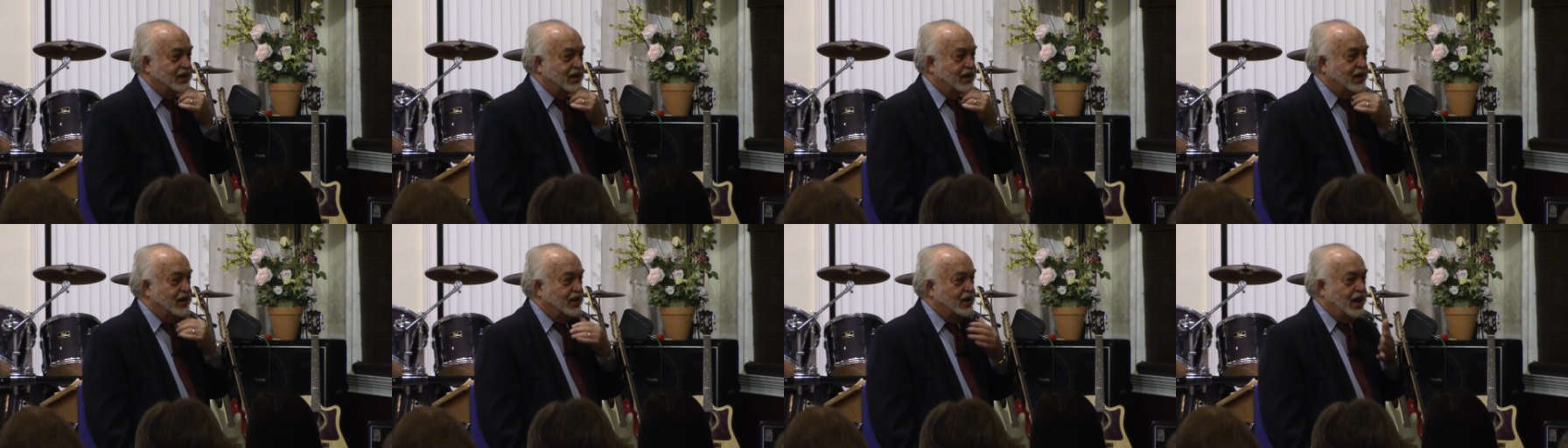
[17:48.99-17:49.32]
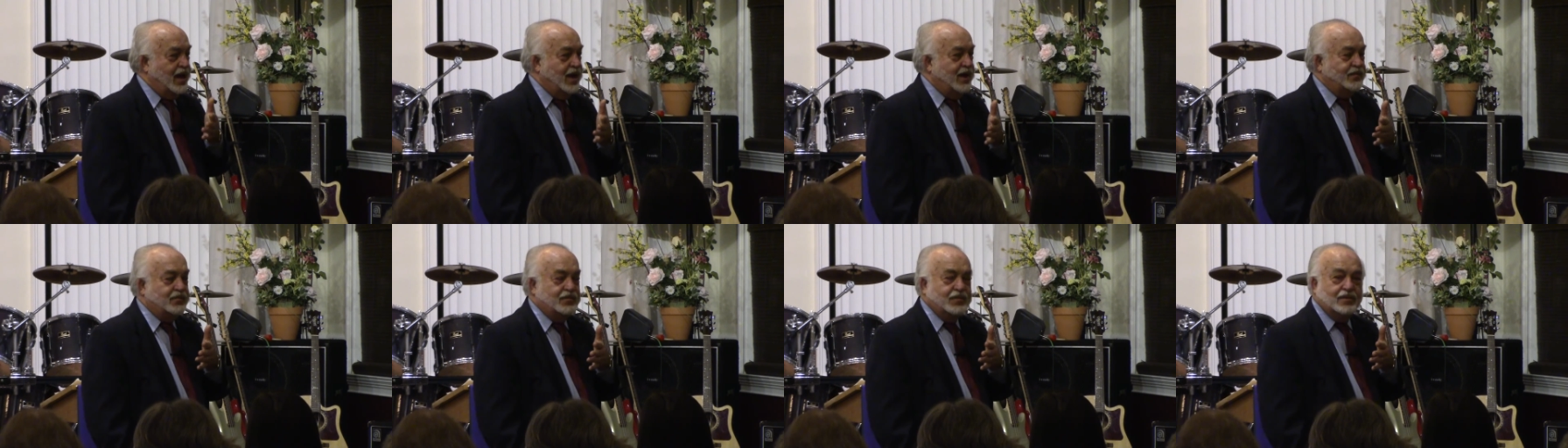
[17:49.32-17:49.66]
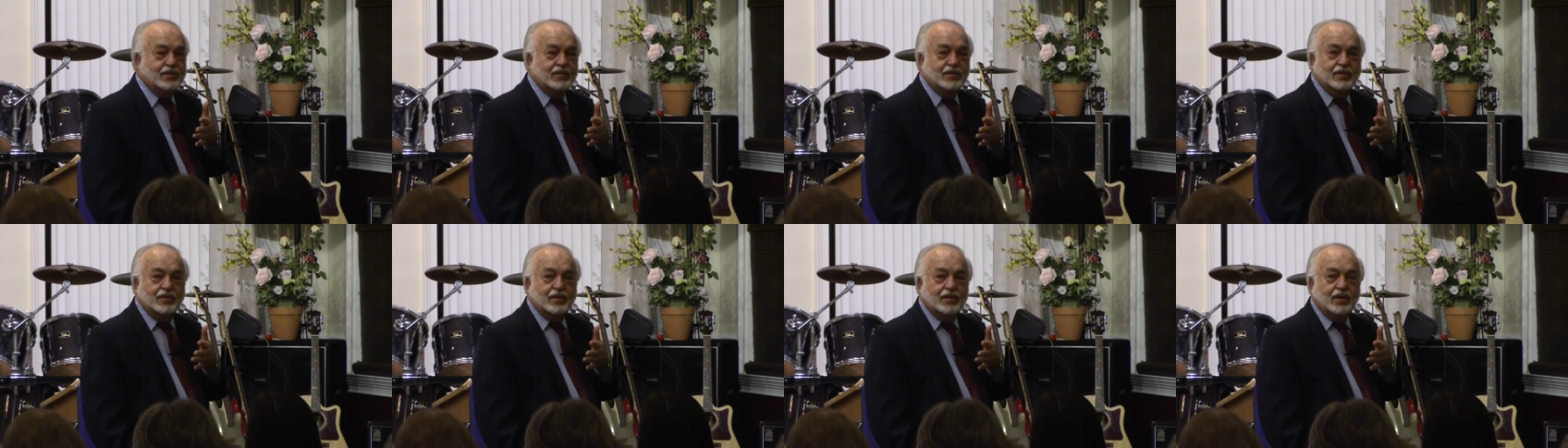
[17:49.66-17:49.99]
And
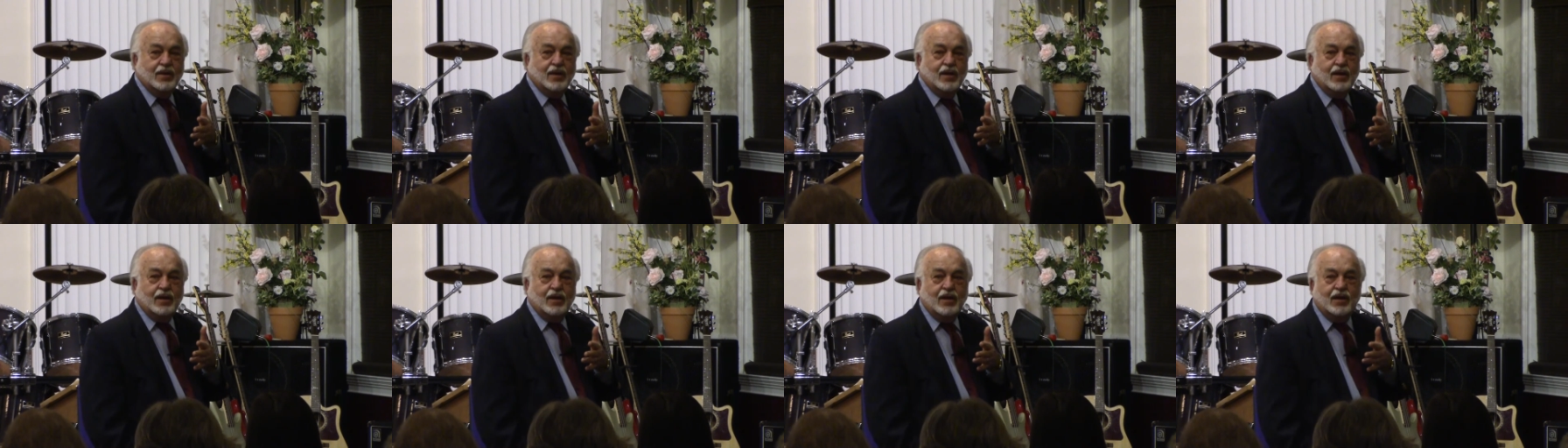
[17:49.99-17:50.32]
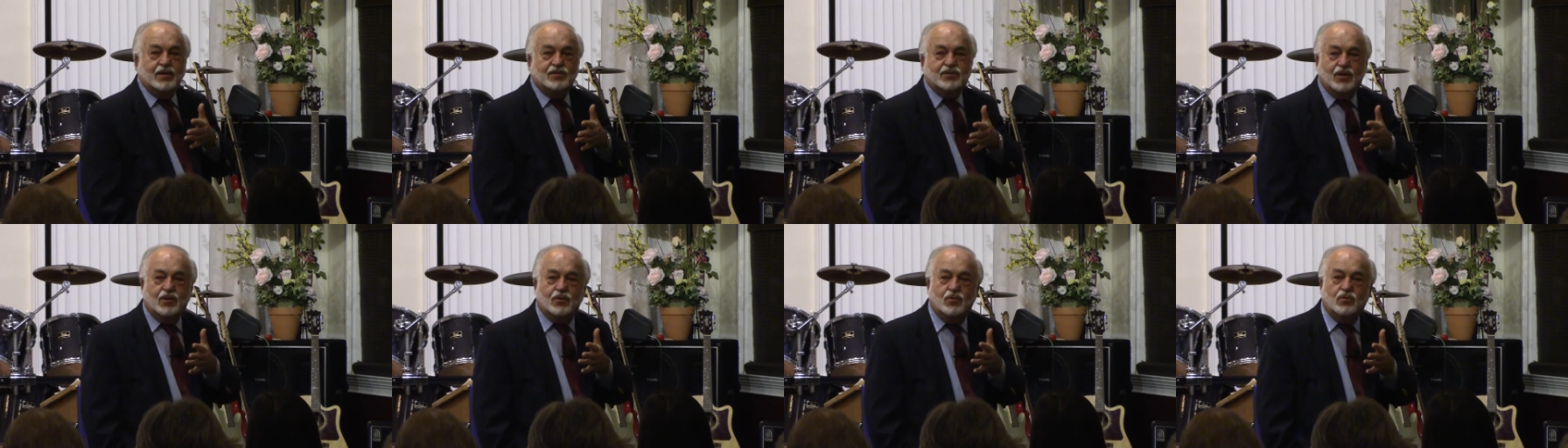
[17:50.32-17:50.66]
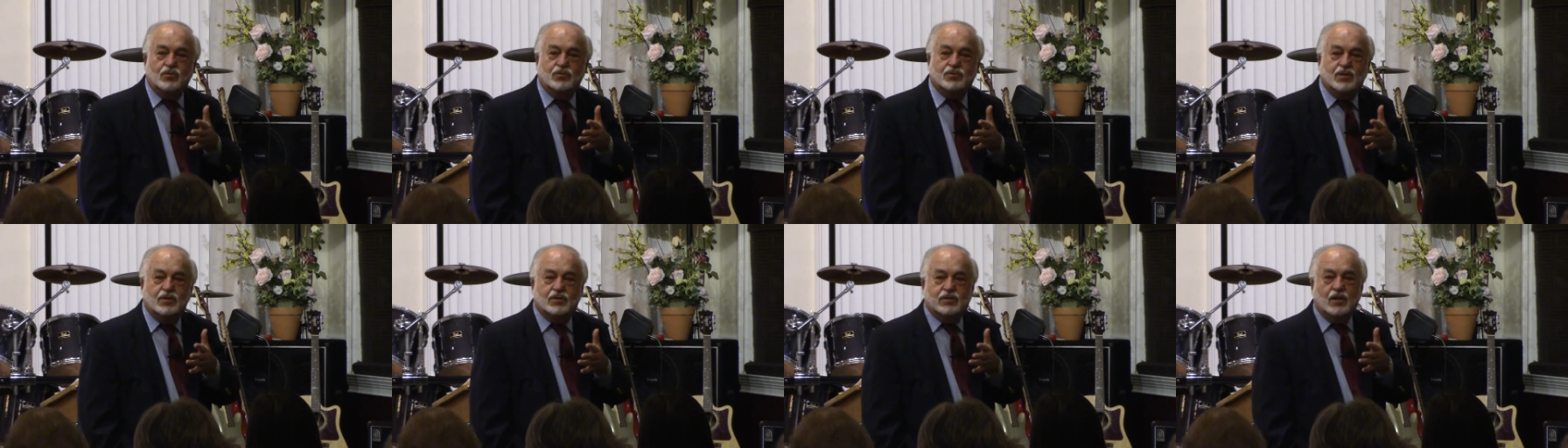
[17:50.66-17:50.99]
I, I said,
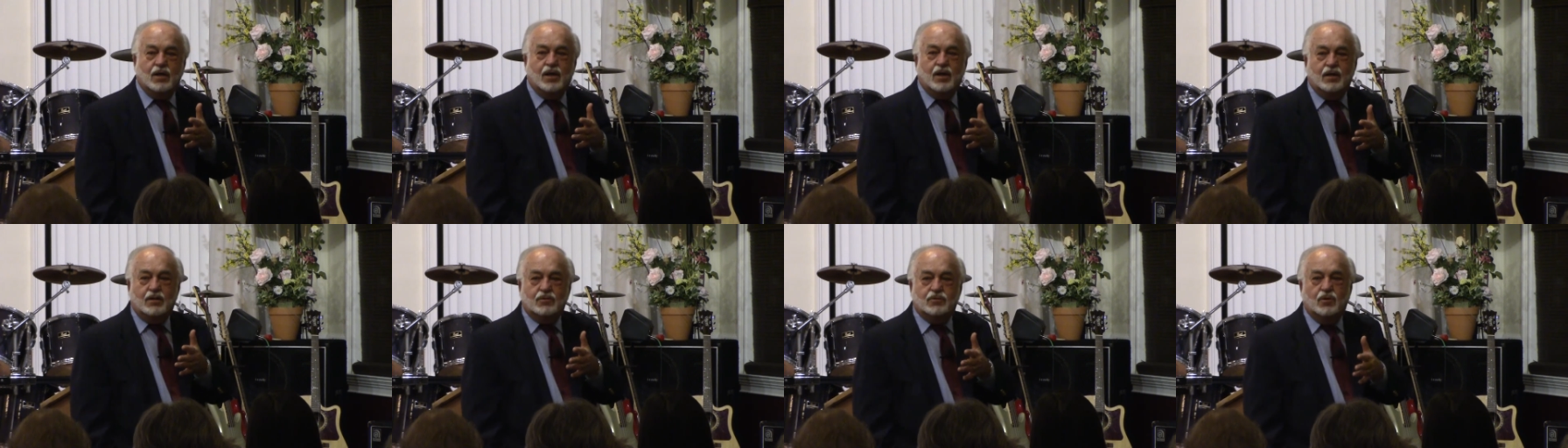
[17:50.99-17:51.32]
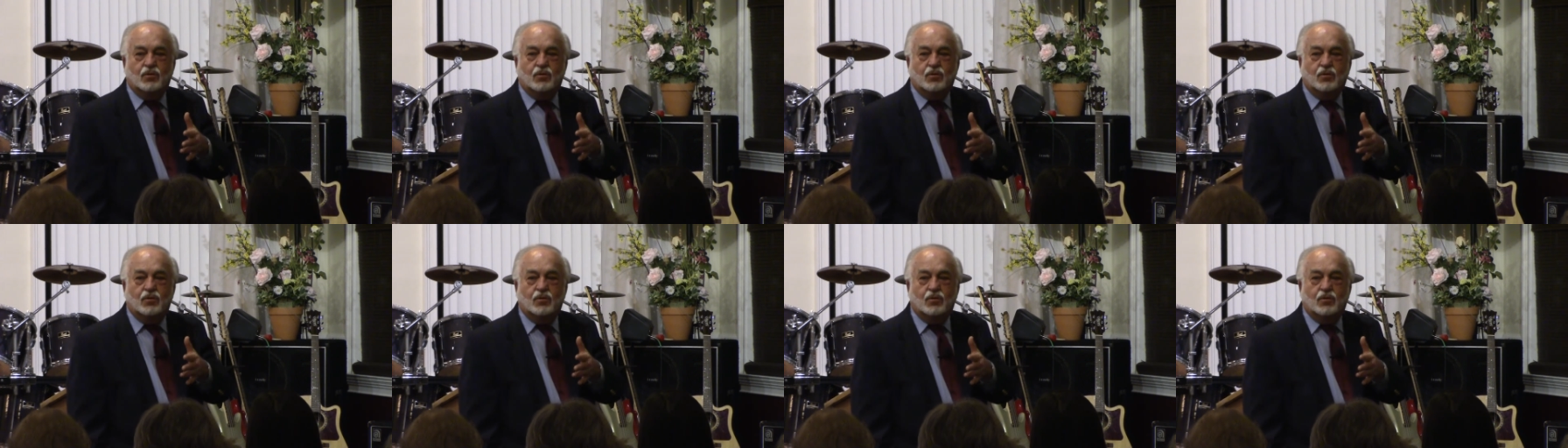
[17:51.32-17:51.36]
who's this lady?